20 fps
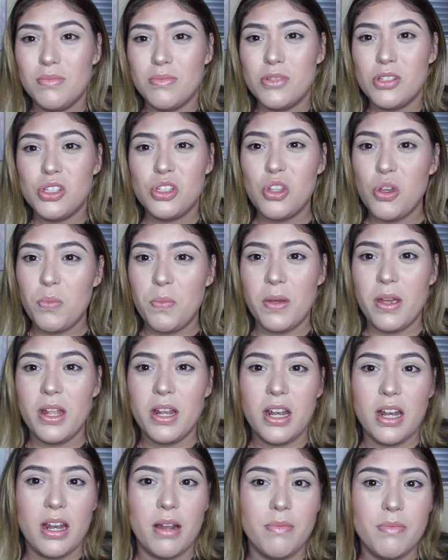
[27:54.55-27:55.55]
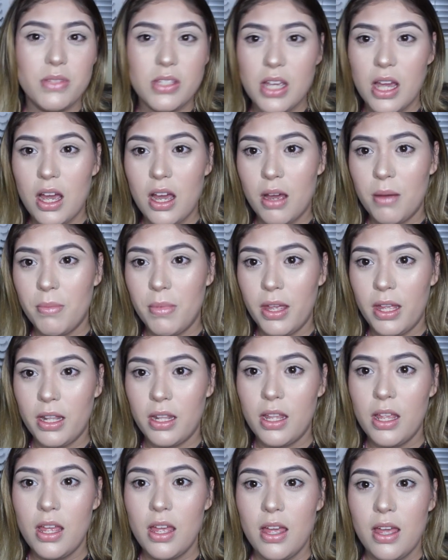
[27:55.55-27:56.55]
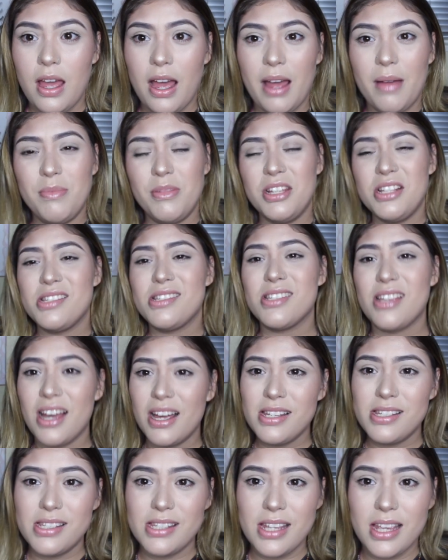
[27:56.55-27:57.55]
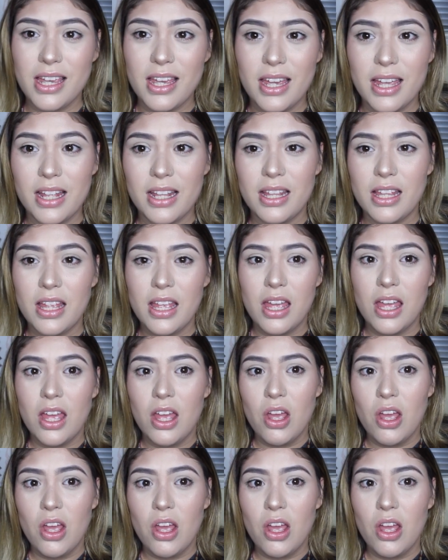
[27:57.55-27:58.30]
stupid and I'm dumb and I'm disgusting and